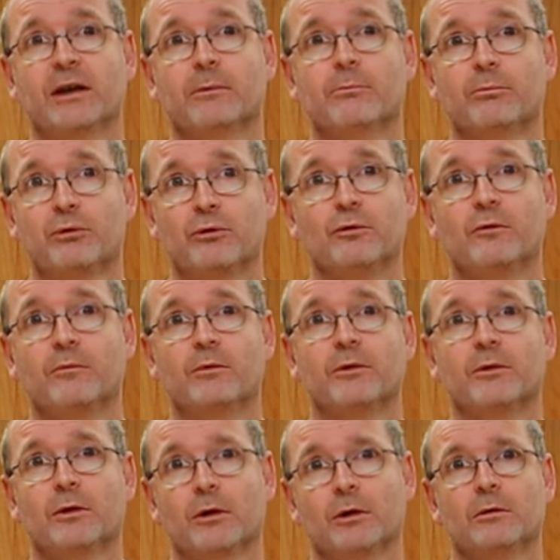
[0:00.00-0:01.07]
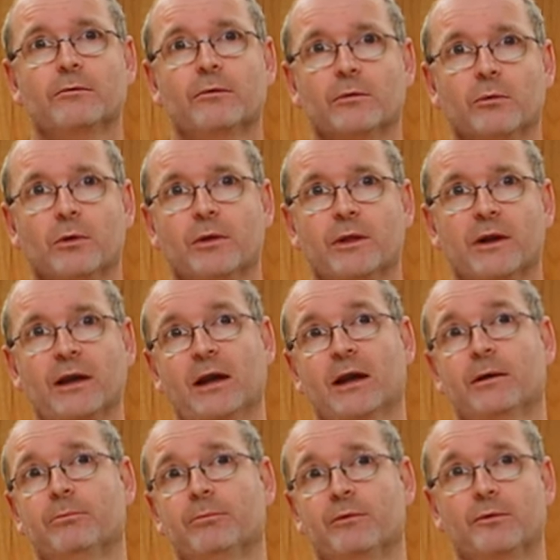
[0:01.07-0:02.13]
improvement over what they
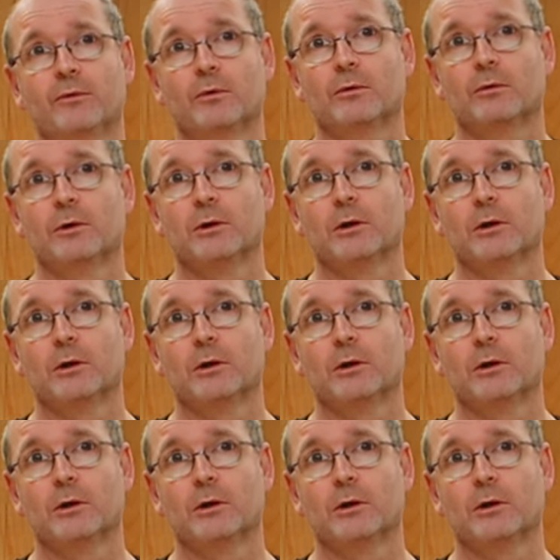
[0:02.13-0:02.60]
had before.